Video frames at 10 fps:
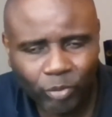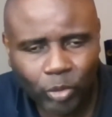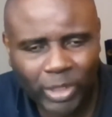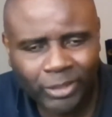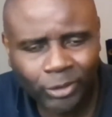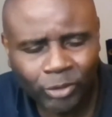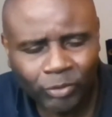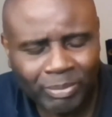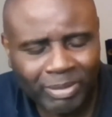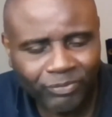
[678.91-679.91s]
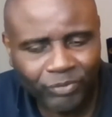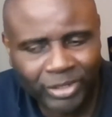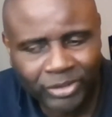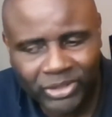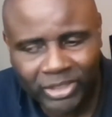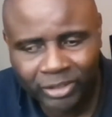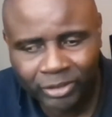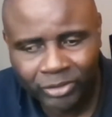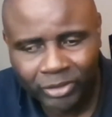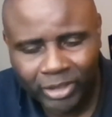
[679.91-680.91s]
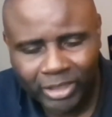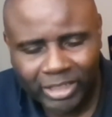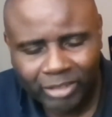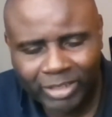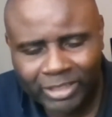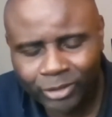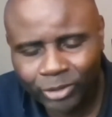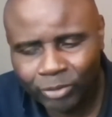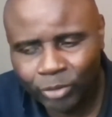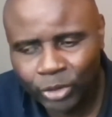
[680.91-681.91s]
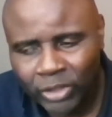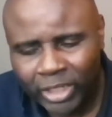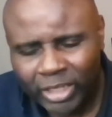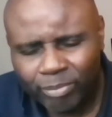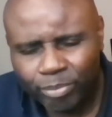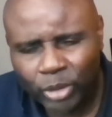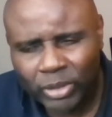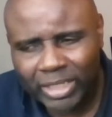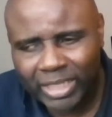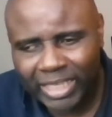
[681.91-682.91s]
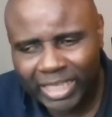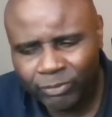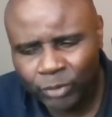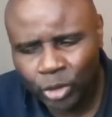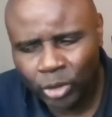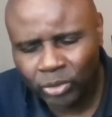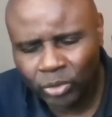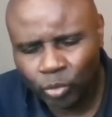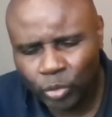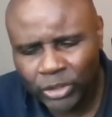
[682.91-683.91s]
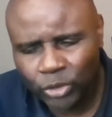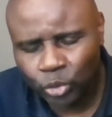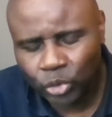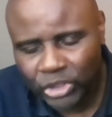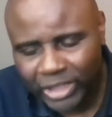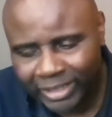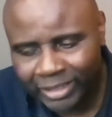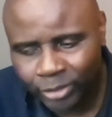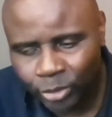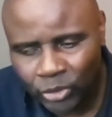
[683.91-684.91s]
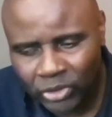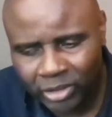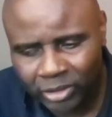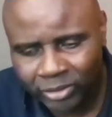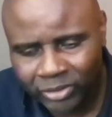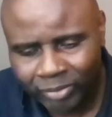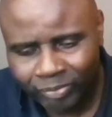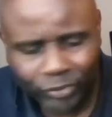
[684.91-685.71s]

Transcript: quite a lot of them are very skilled, quite a lot of us, but haven't got ways to channel those skills.